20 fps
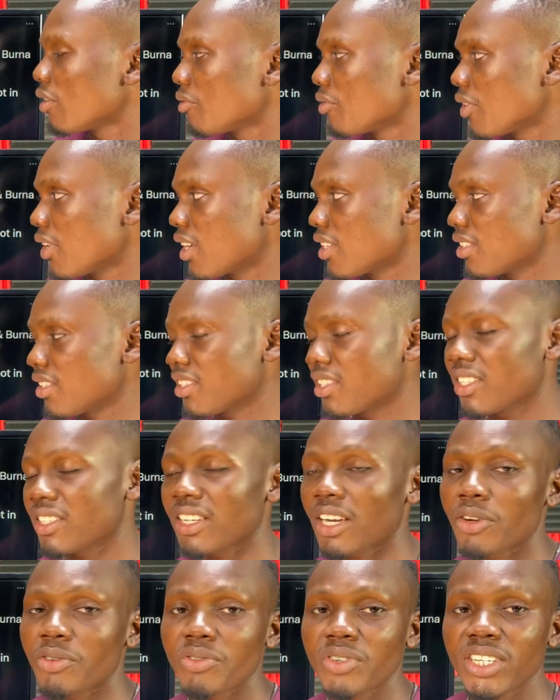fans. It says
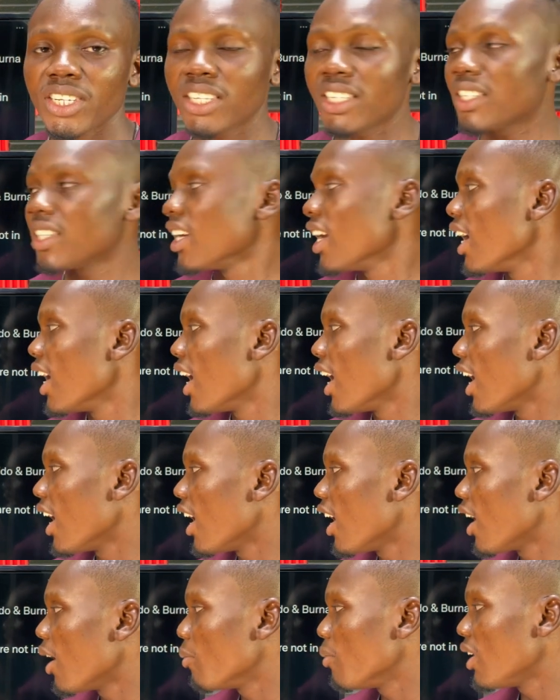I read,
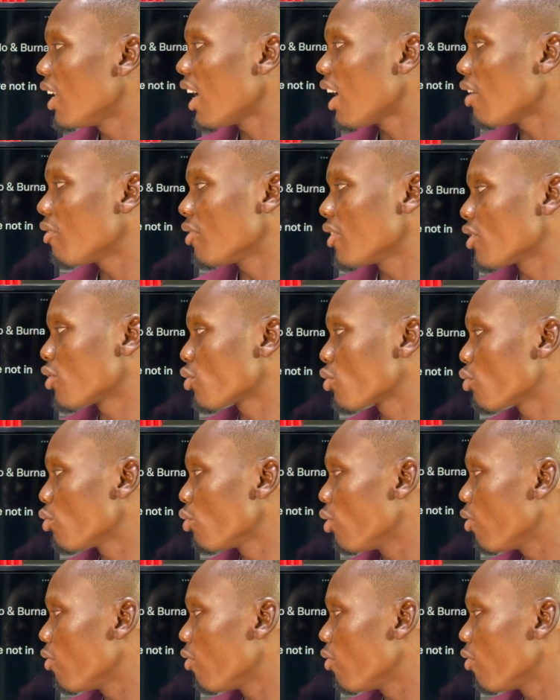laugh and scroll